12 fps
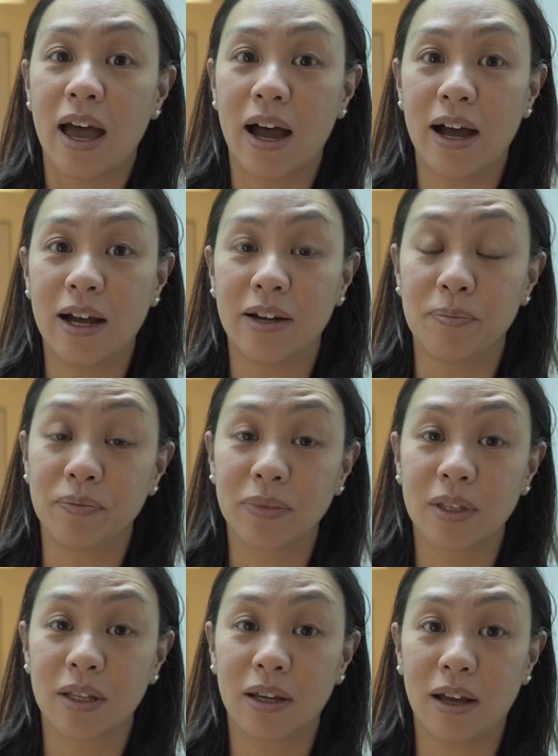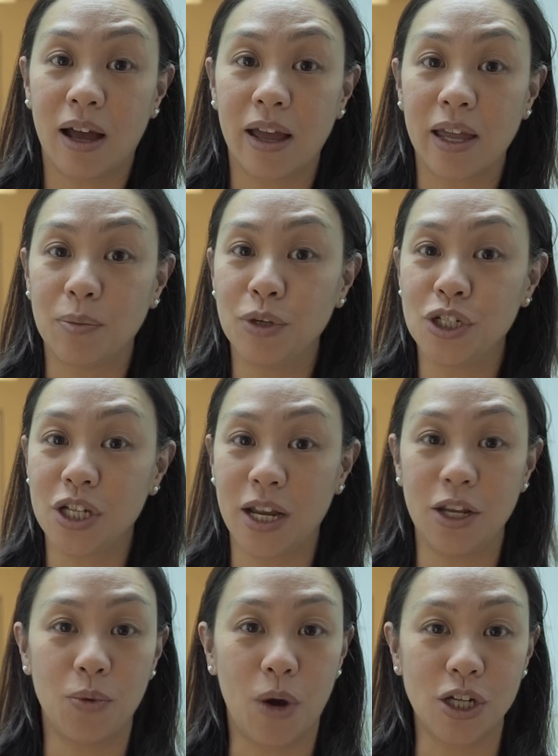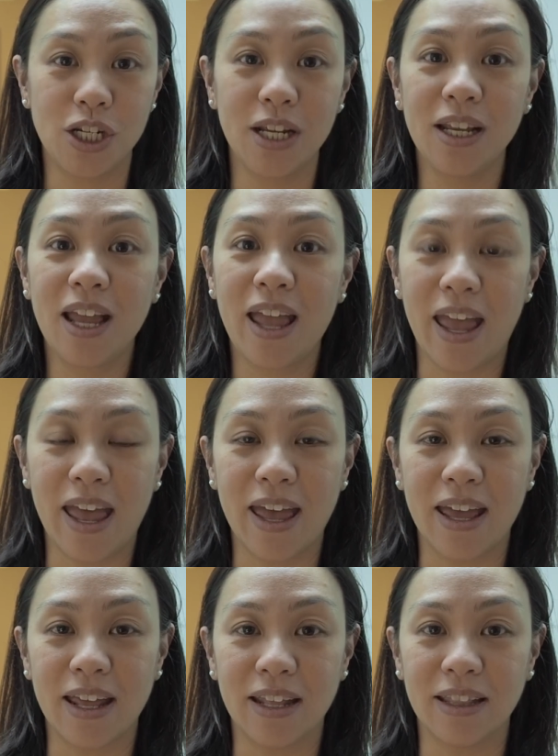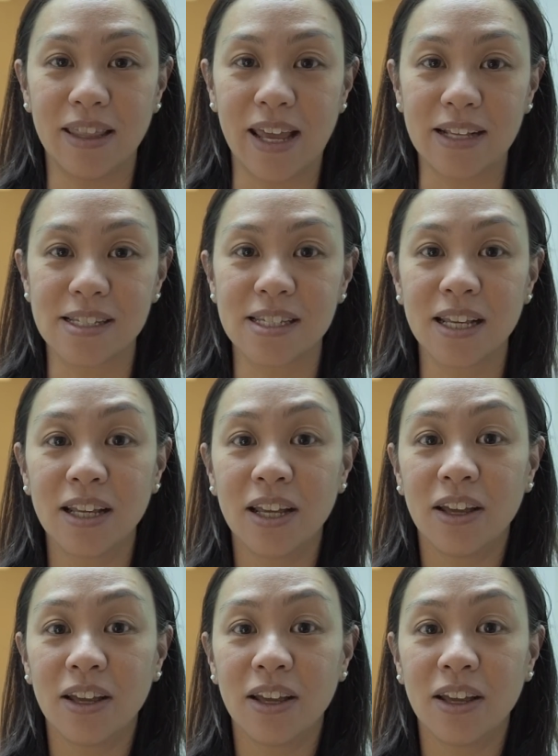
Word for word: Um, I appreciate you watching and thanks